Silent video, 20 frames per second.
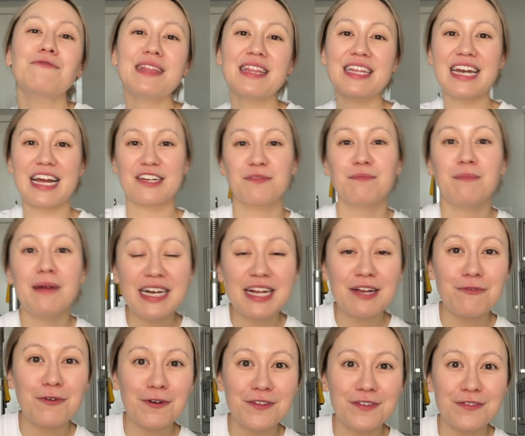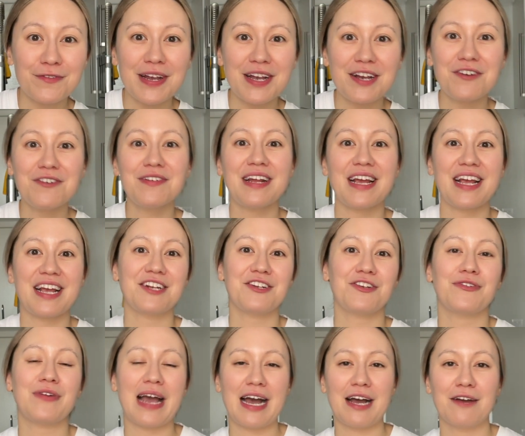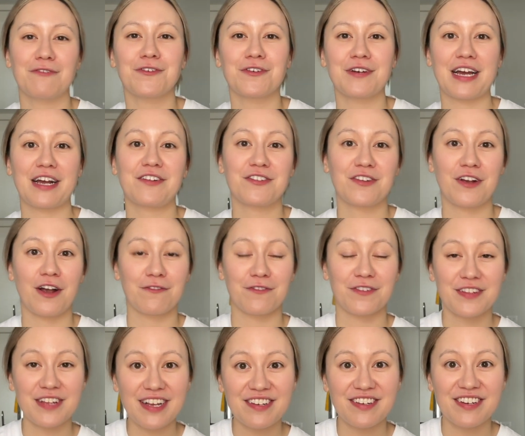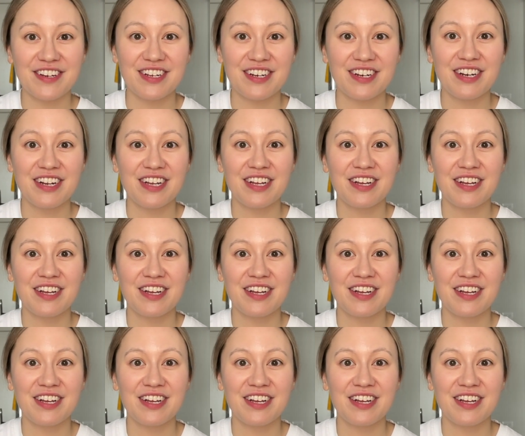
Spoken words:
when the next Monday rolls around and you have your next conversation,